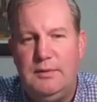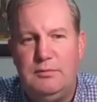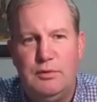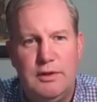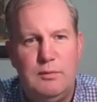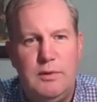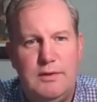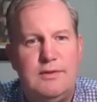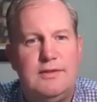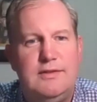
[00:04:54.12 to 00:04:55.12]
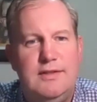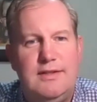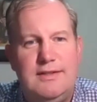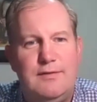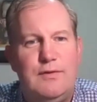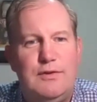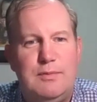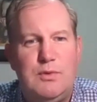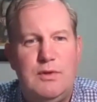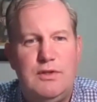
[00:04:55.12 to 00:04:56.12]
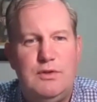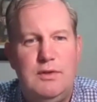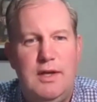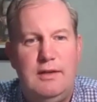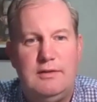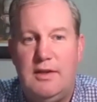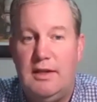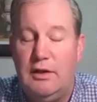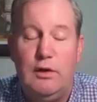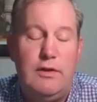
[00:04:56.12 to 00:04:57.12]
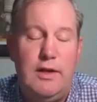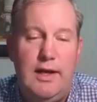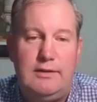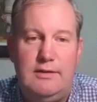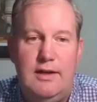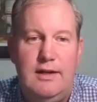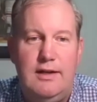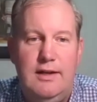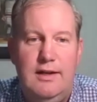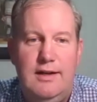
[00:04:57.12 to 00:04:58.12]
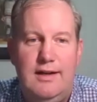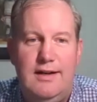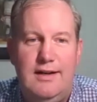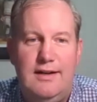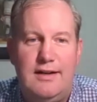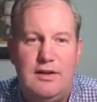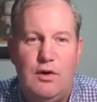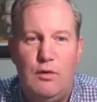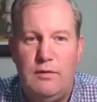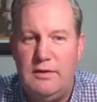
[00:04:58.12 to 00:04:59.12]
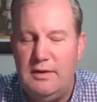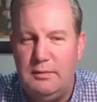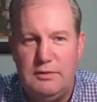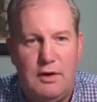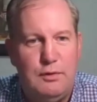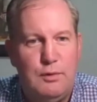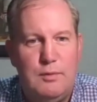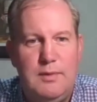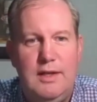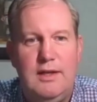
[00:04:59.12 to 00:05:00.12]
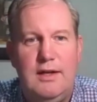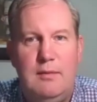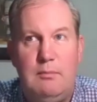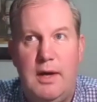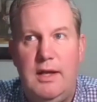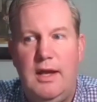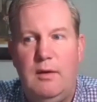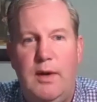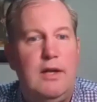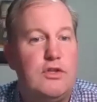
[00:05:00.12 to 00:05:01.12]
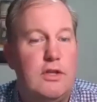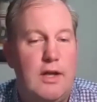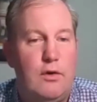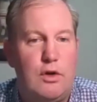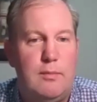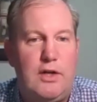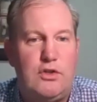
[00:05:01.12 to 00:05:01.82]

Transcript: really weird to see the difference between the 2 days. And then literally the next day, COVID, it was all through the media. And Monday we had to shut down our Quebec